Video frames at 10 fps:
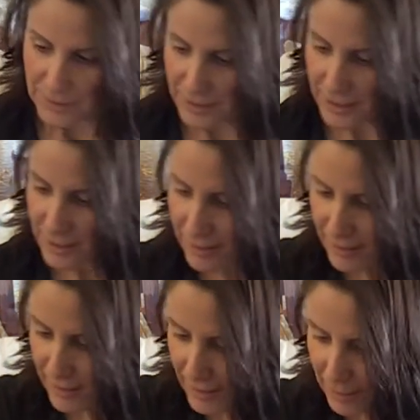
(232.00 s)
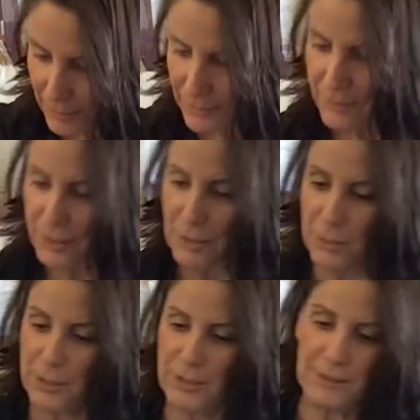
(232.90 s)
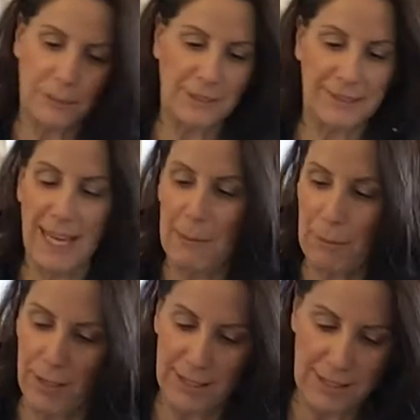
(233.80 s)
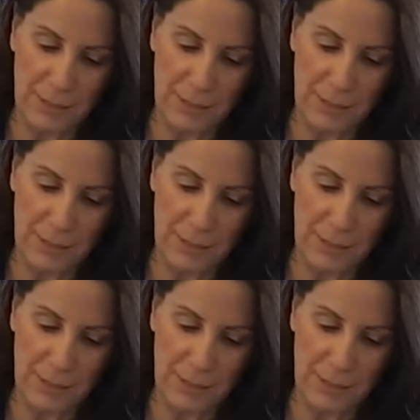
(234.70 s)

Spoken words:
Good. I'm also going to put some cypress